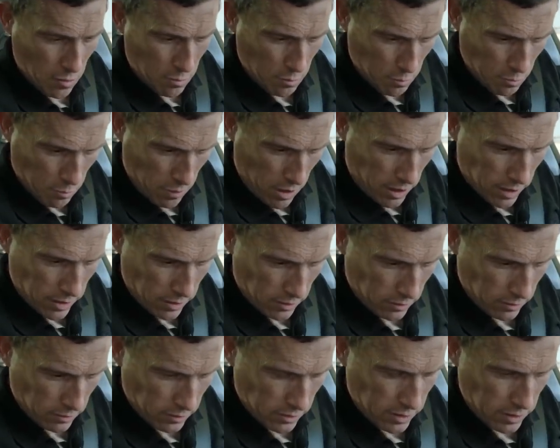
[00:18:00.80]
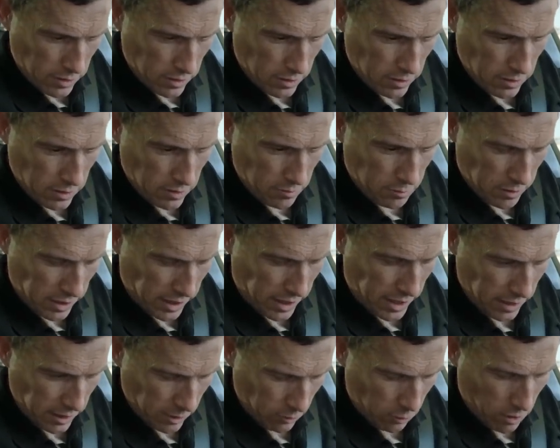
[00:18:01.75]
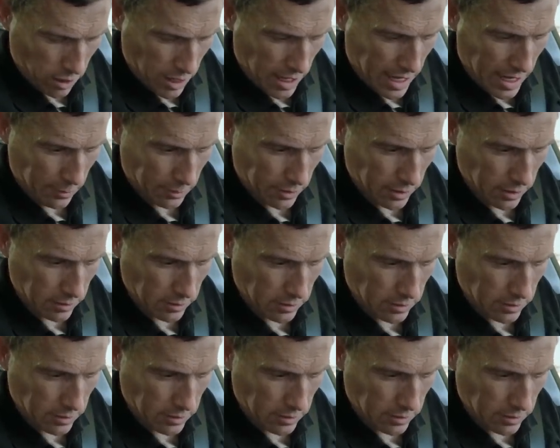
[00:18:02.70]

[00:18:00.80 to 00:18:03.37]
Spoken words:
miles per kilowatt hour,